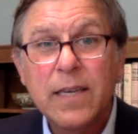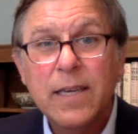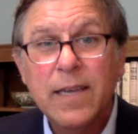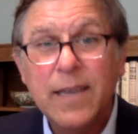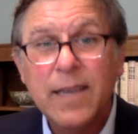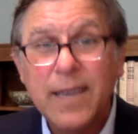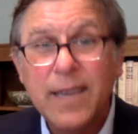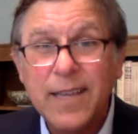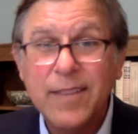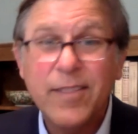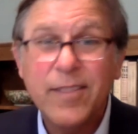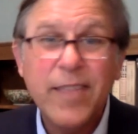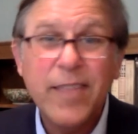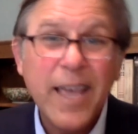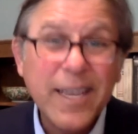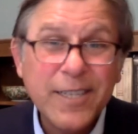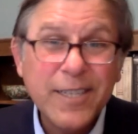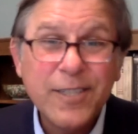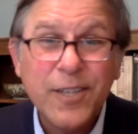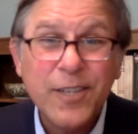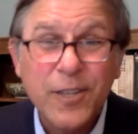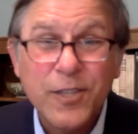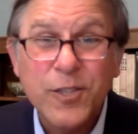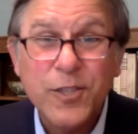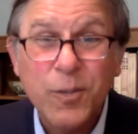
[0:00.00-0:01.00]
and thanks
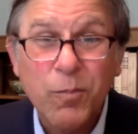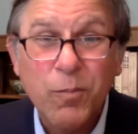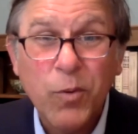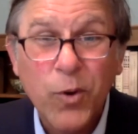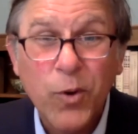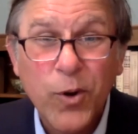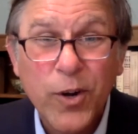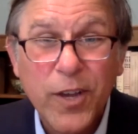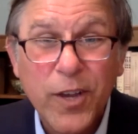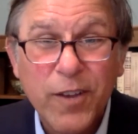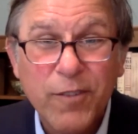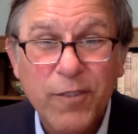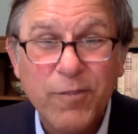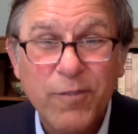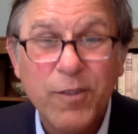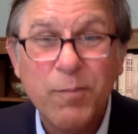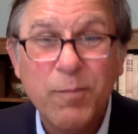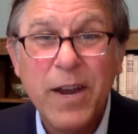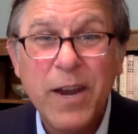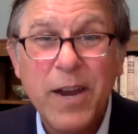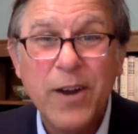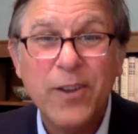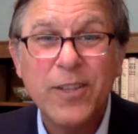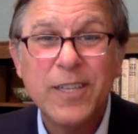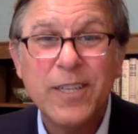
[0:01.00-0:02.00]
to the support of the
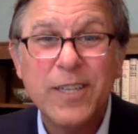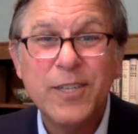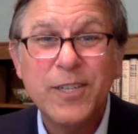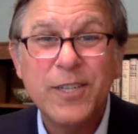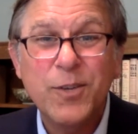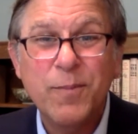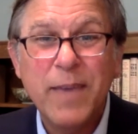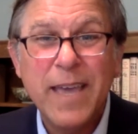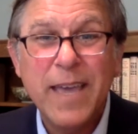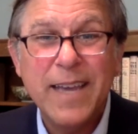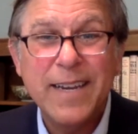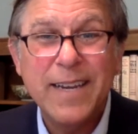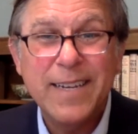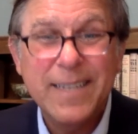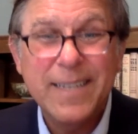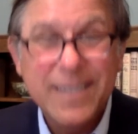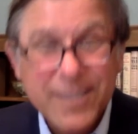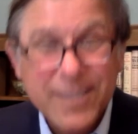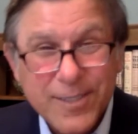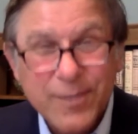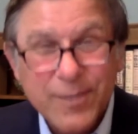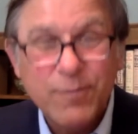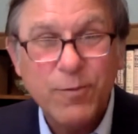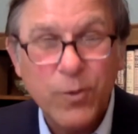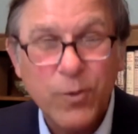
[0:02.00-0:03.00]
Maryland
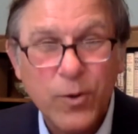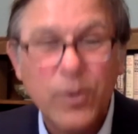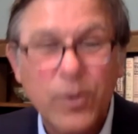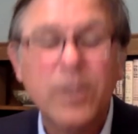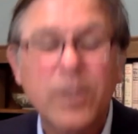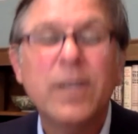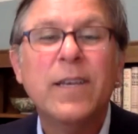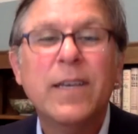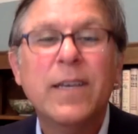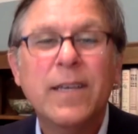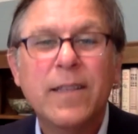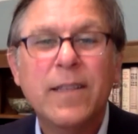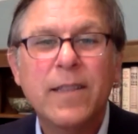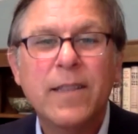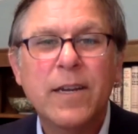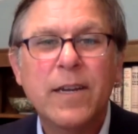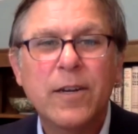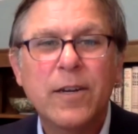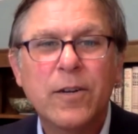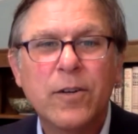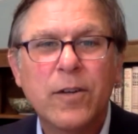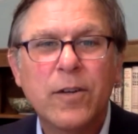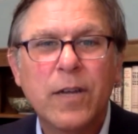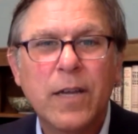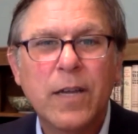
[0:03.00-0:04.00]
Humanities for
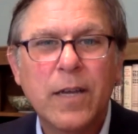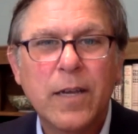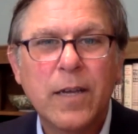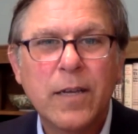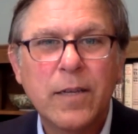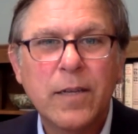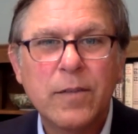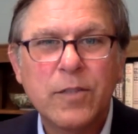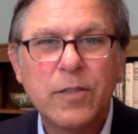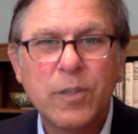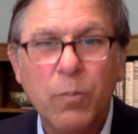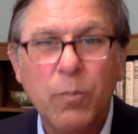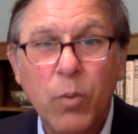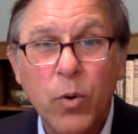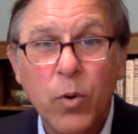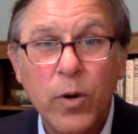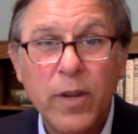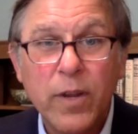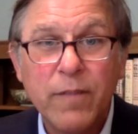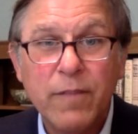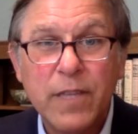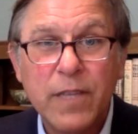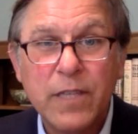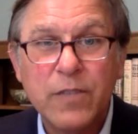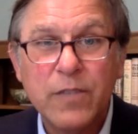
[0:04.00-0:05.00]
their support
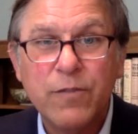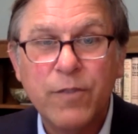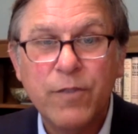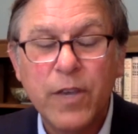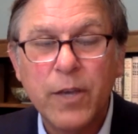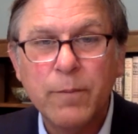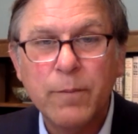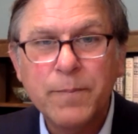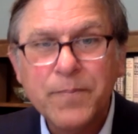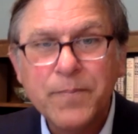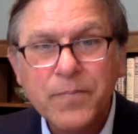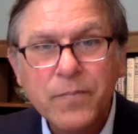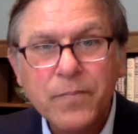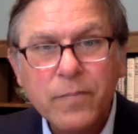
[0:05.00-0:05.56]
of this film,